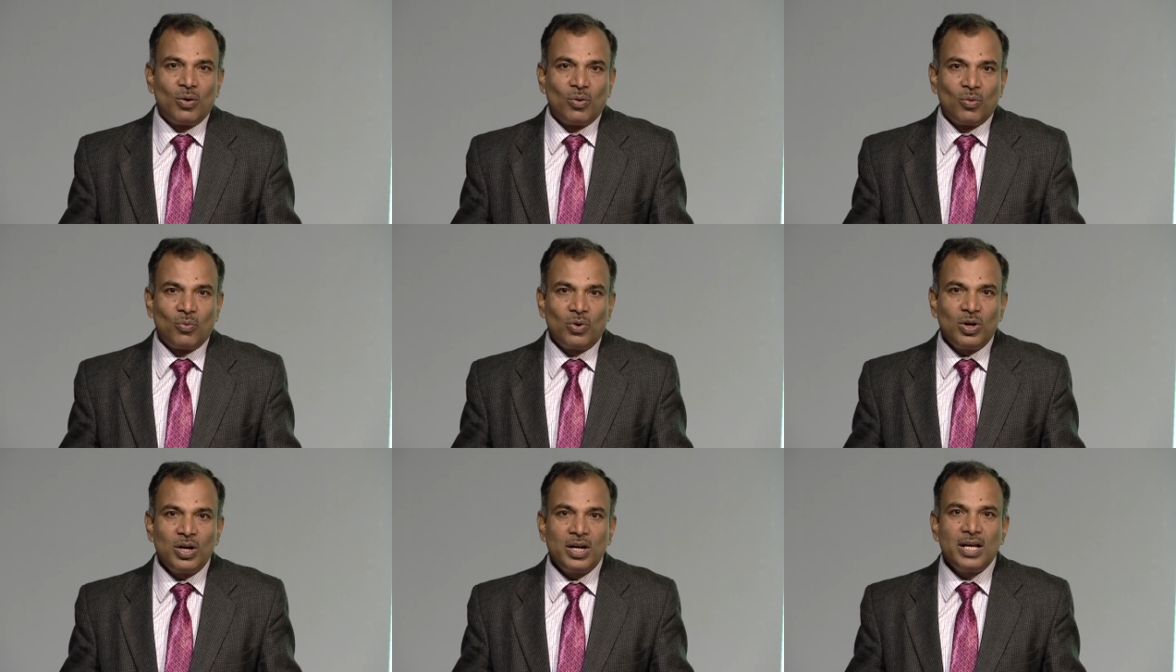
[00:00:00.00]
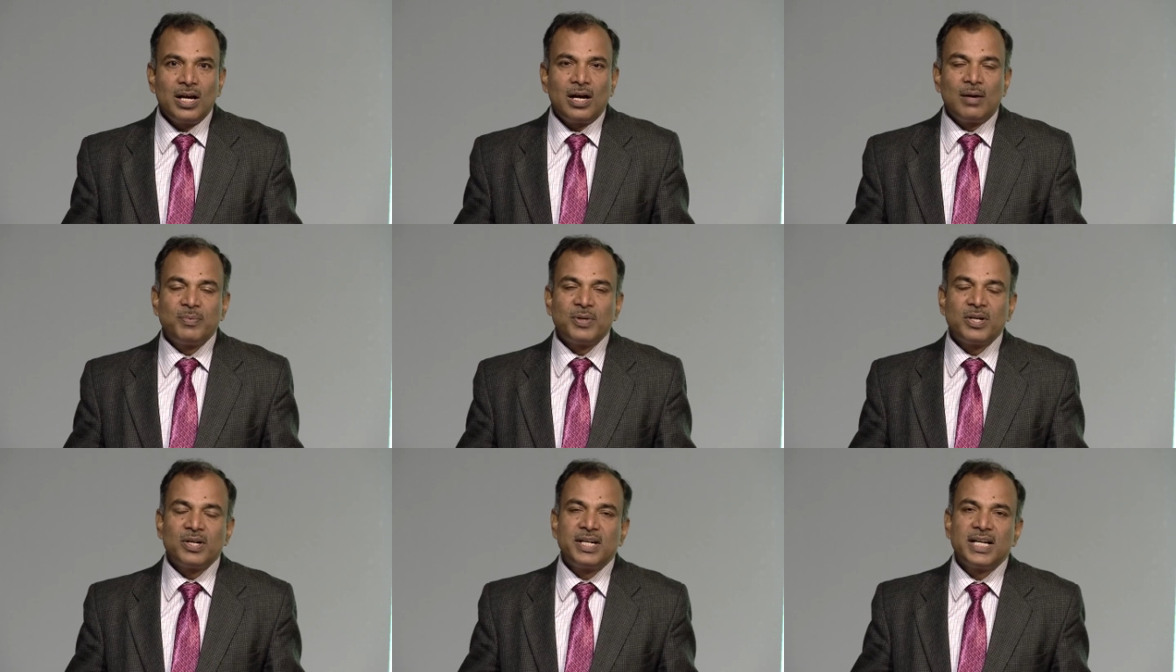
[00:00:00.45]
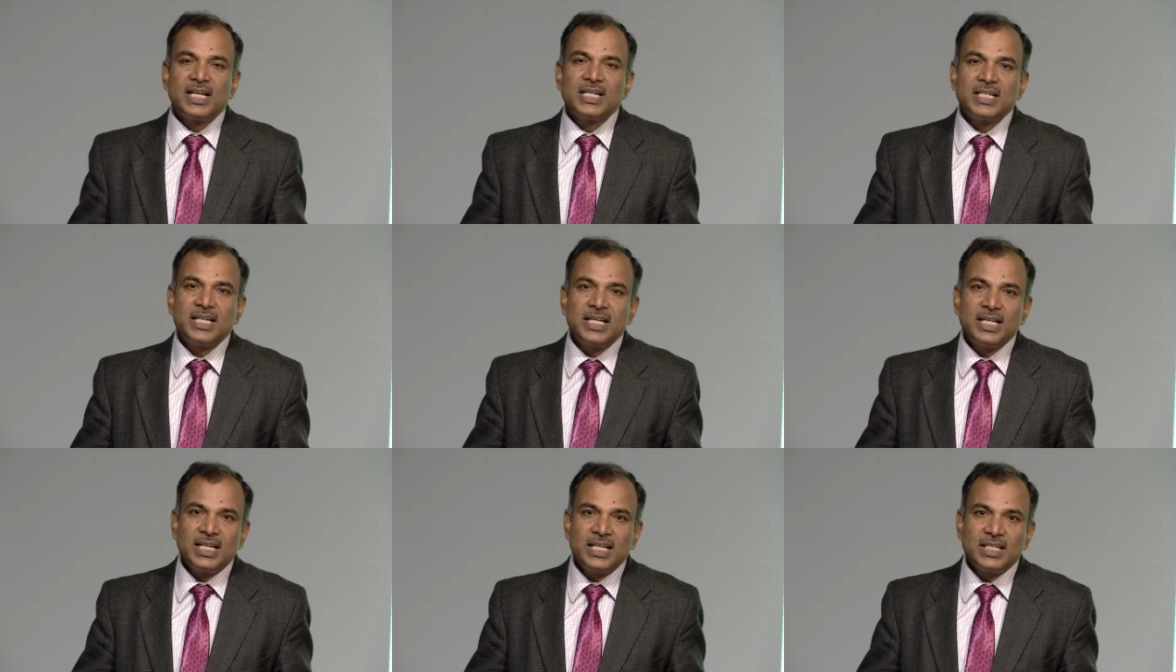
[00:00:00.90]
Only after
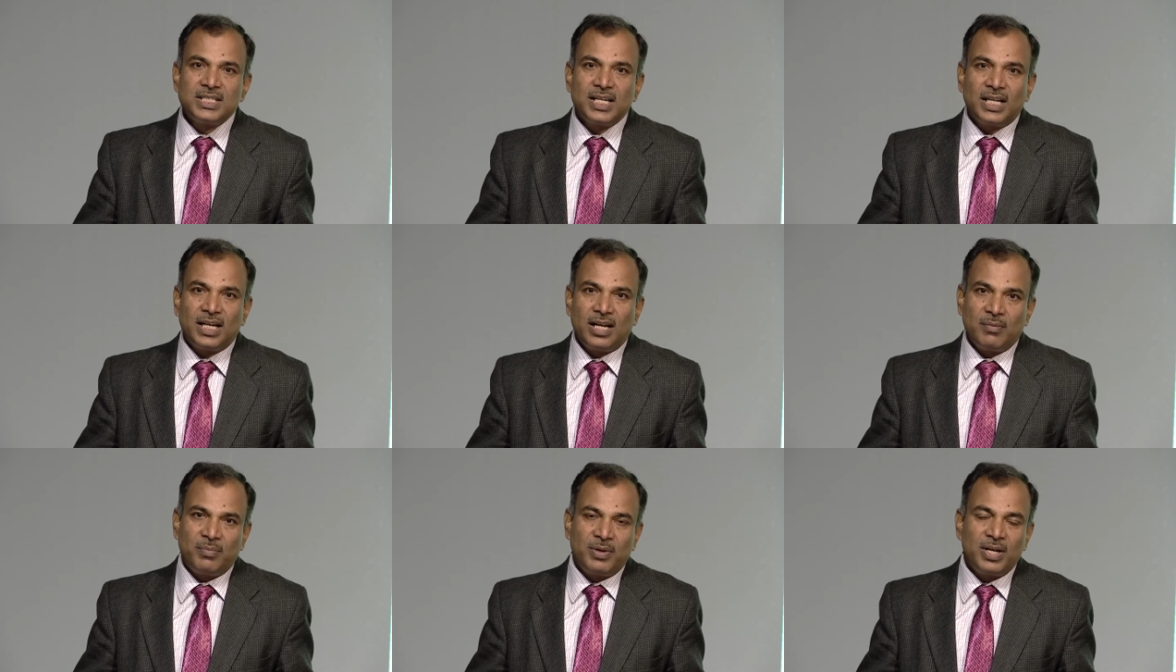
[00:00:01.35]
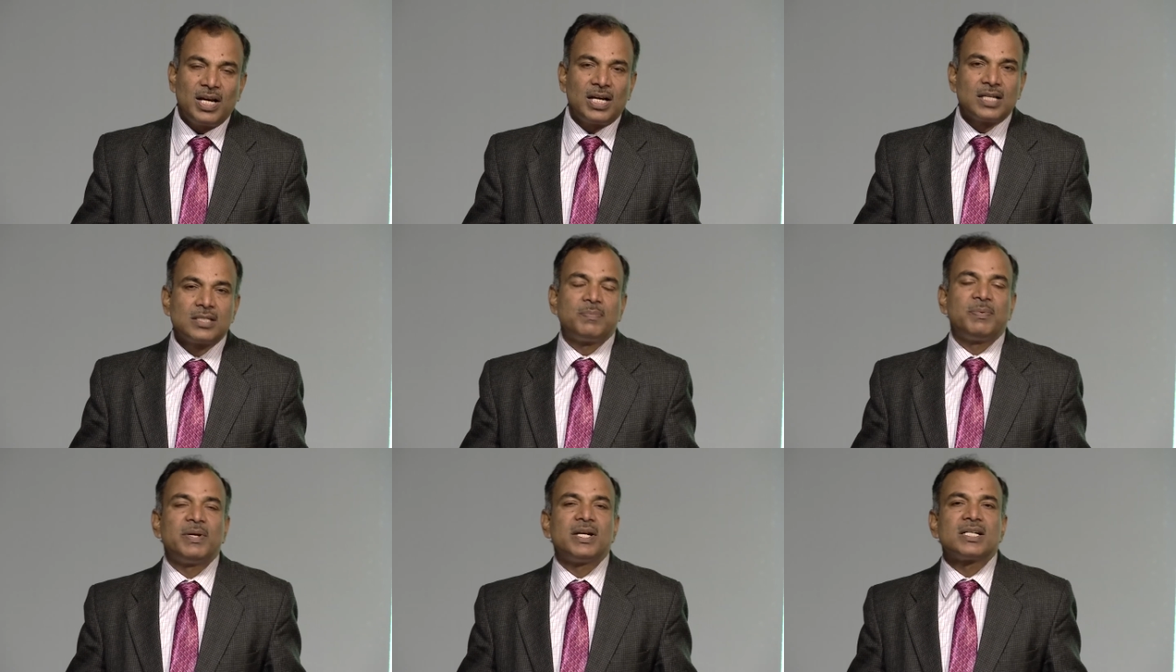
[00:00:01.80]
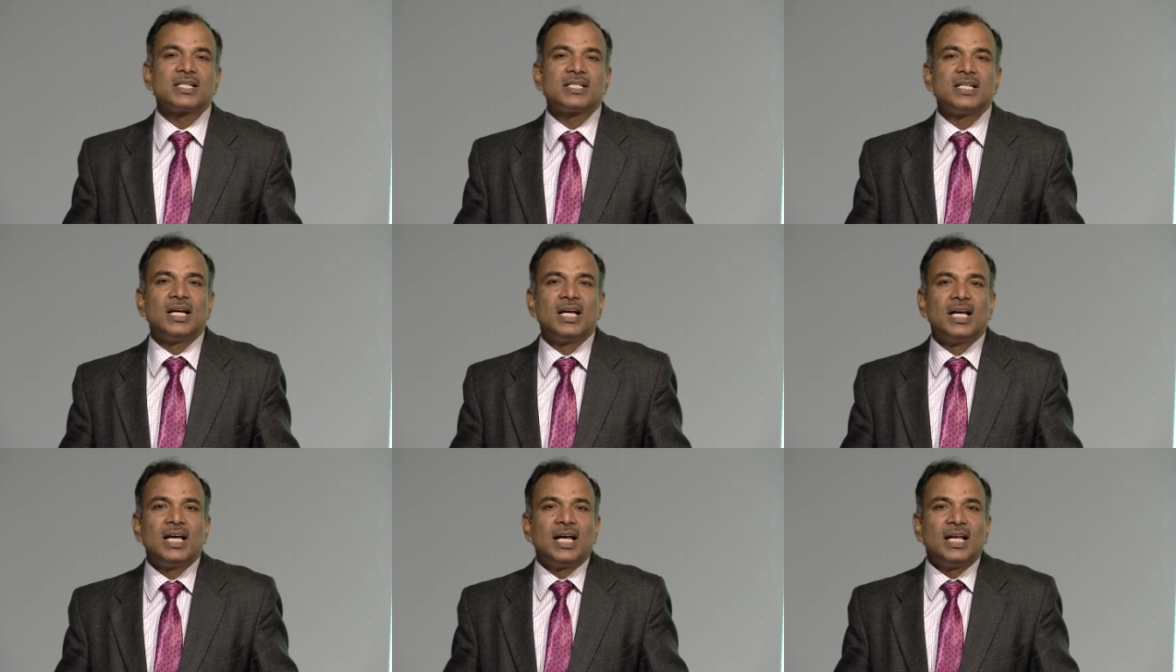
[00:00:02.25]
testing each and every aspects,
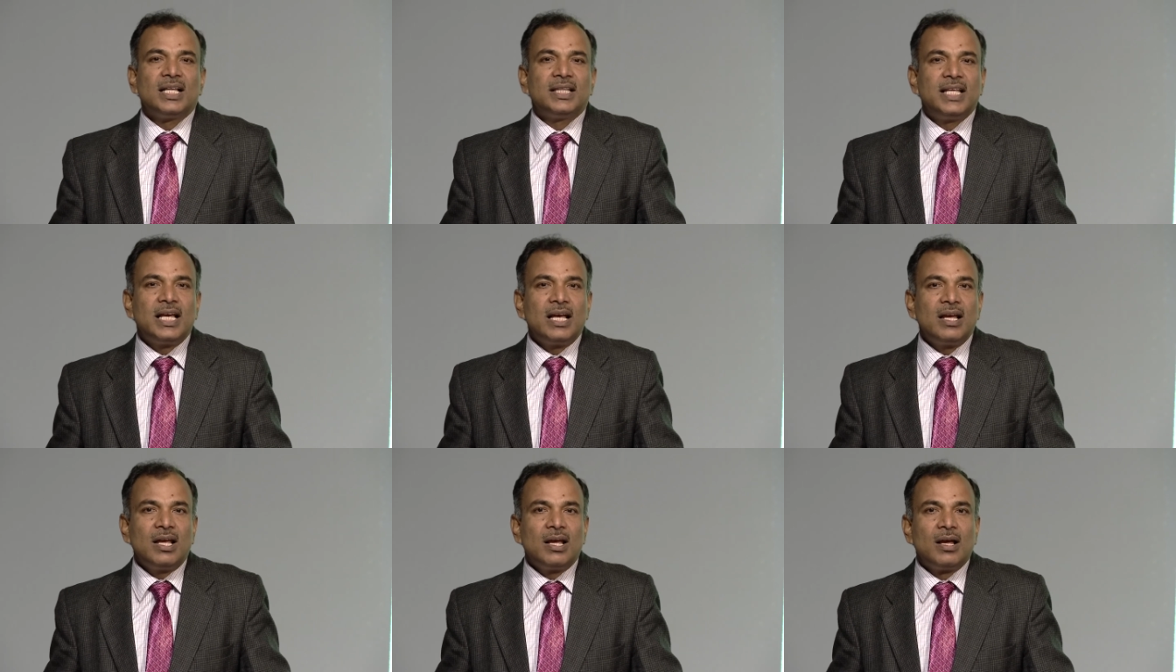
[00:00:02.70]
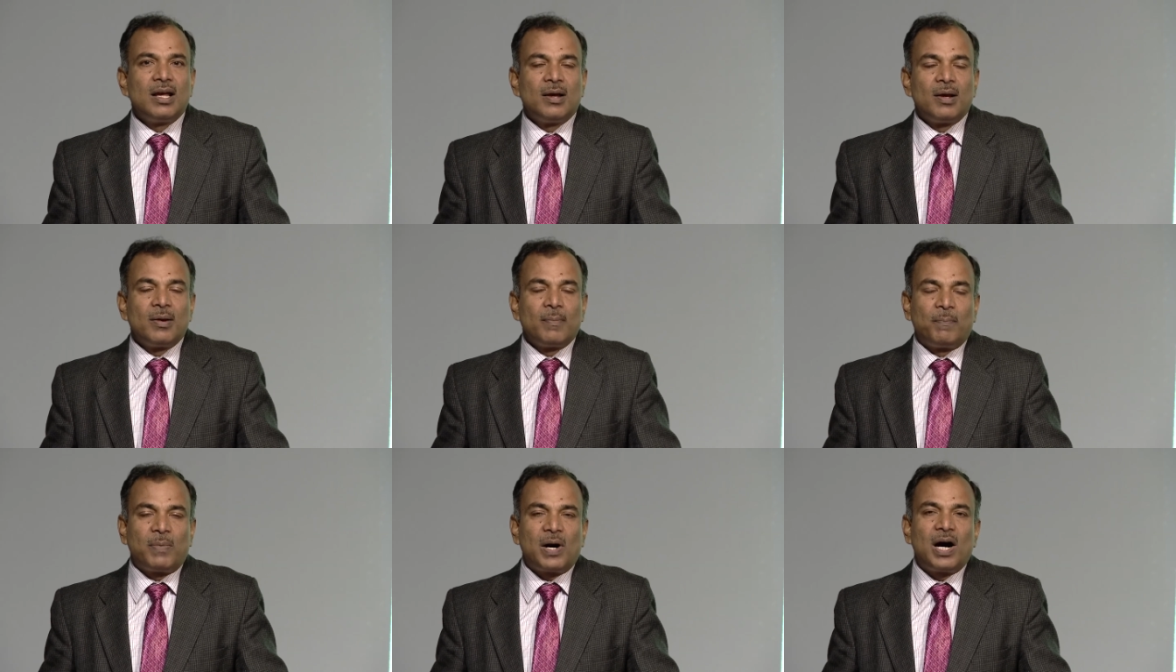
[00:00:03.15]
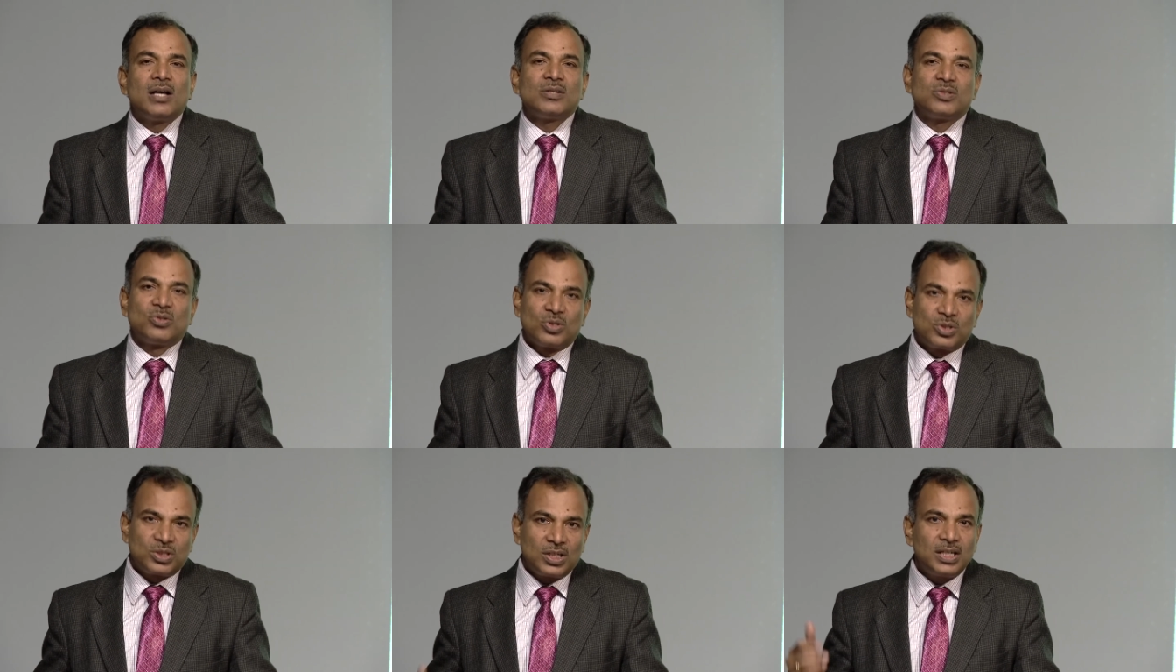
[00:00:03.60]
they
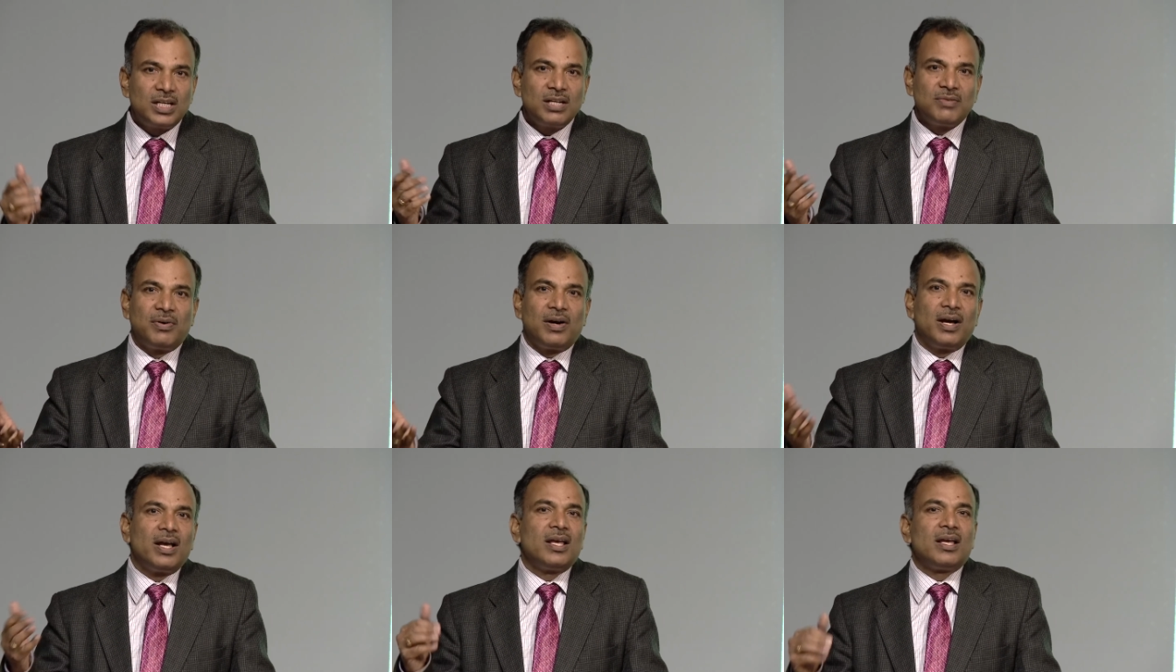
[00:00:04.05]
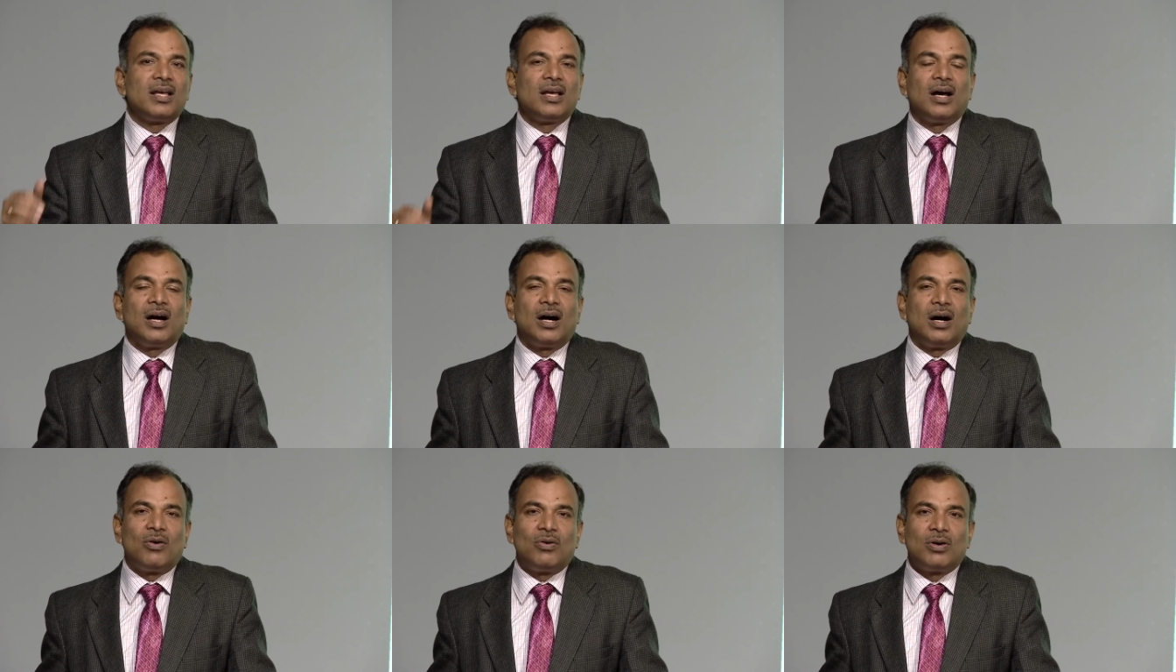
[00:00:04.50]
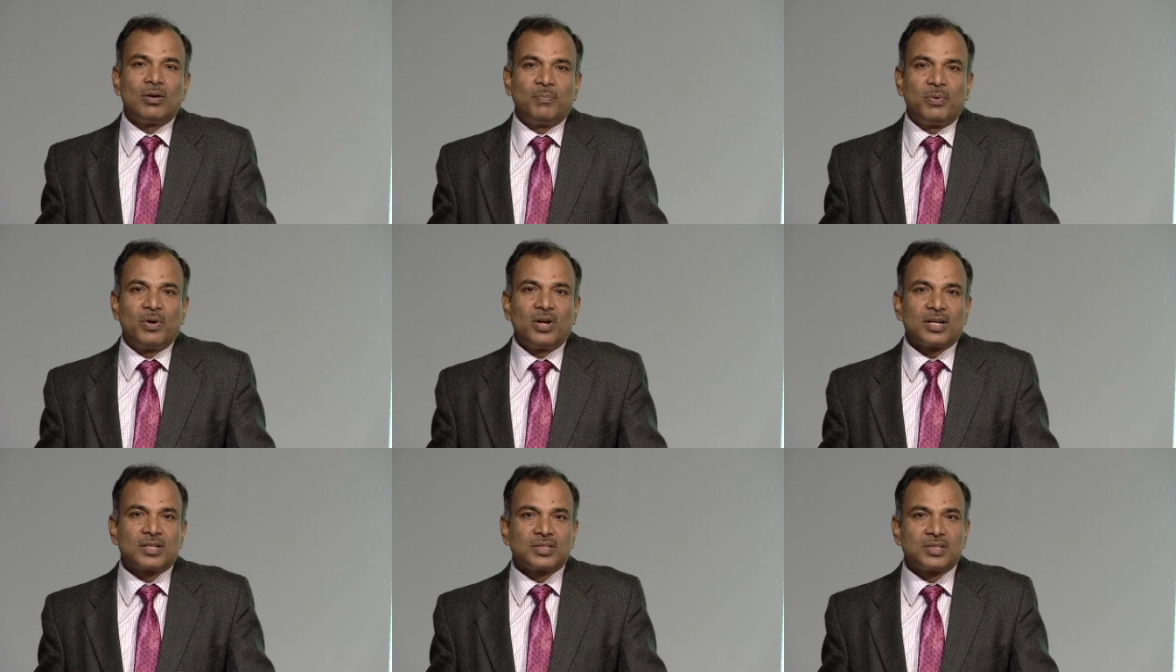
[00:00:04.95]
pass or certify our
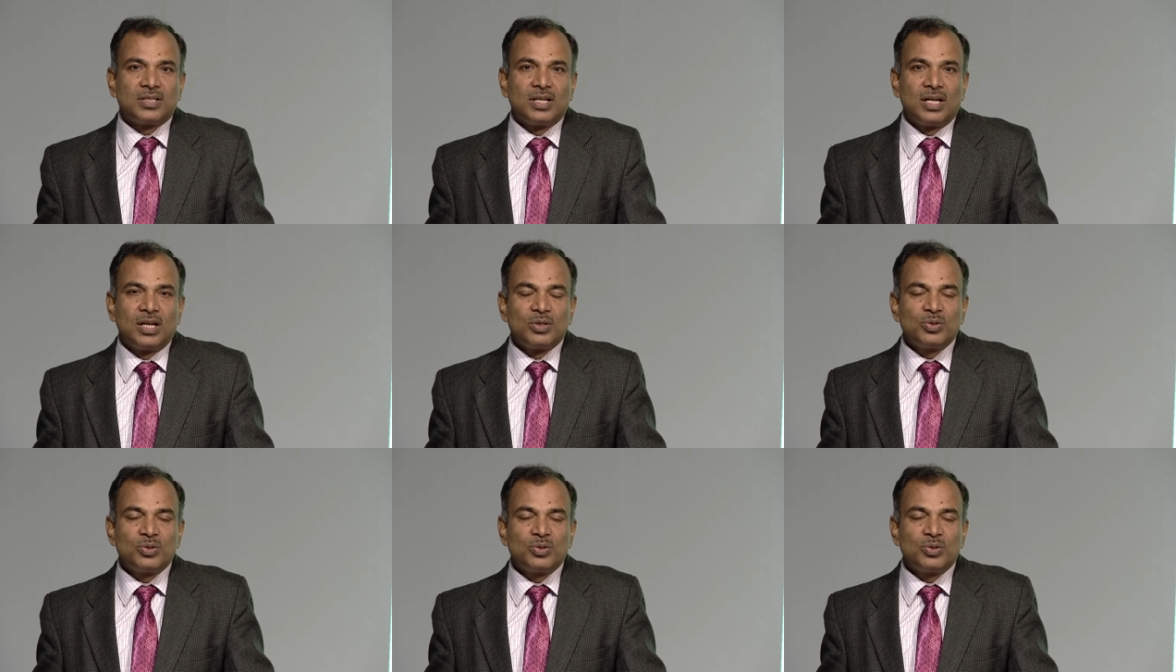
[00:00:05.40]
products.